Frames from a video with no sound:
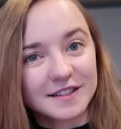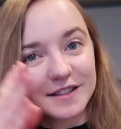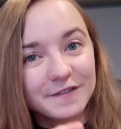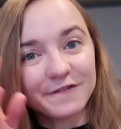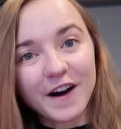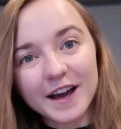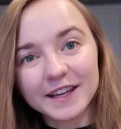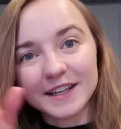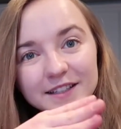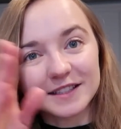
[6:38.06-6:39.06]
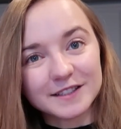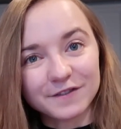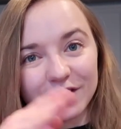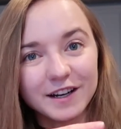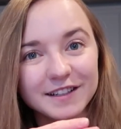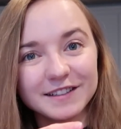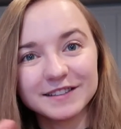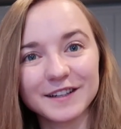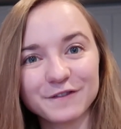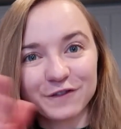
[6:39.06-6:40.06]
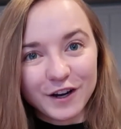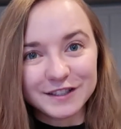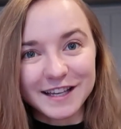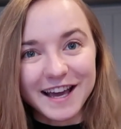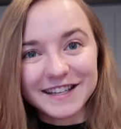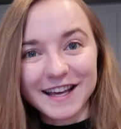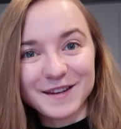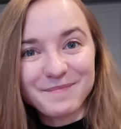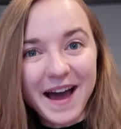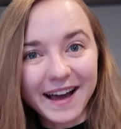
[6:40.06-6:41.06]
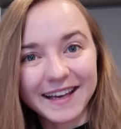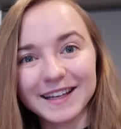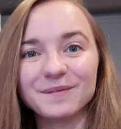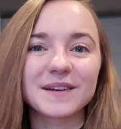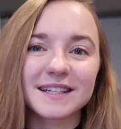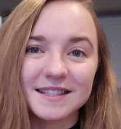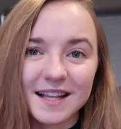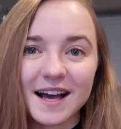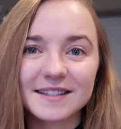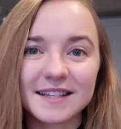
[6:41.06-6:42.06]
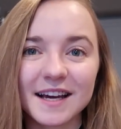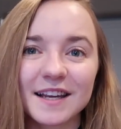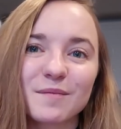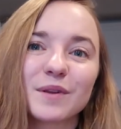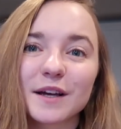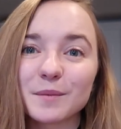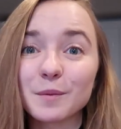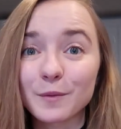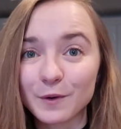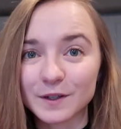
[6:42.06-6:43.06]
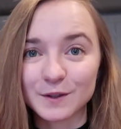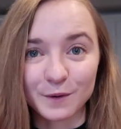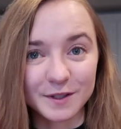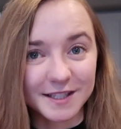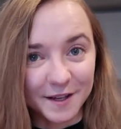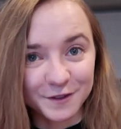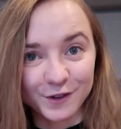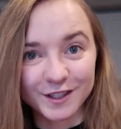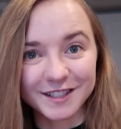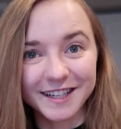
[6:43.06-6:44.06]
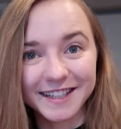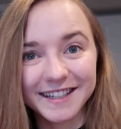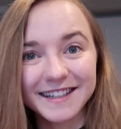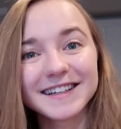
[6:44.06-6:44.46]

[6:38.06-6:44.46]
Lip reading: defining the front end and back end, because that's kind of applicable more towards software engineer.